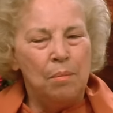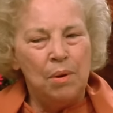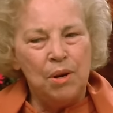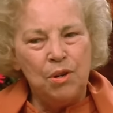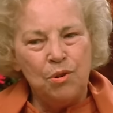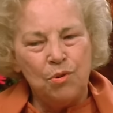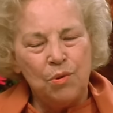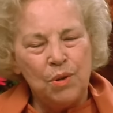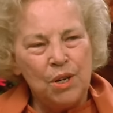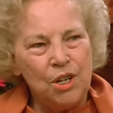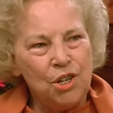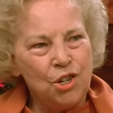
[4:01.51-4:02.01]

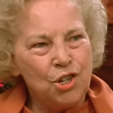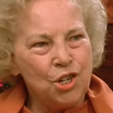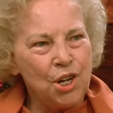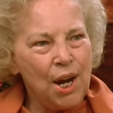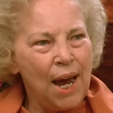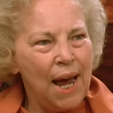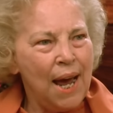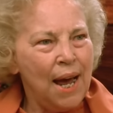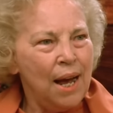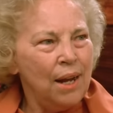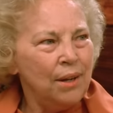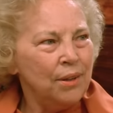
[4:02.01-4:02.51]
between
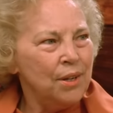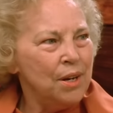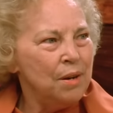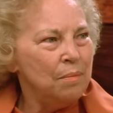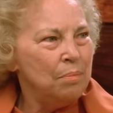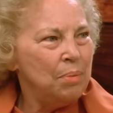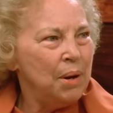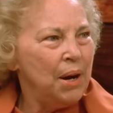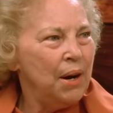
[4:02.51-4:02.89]
child and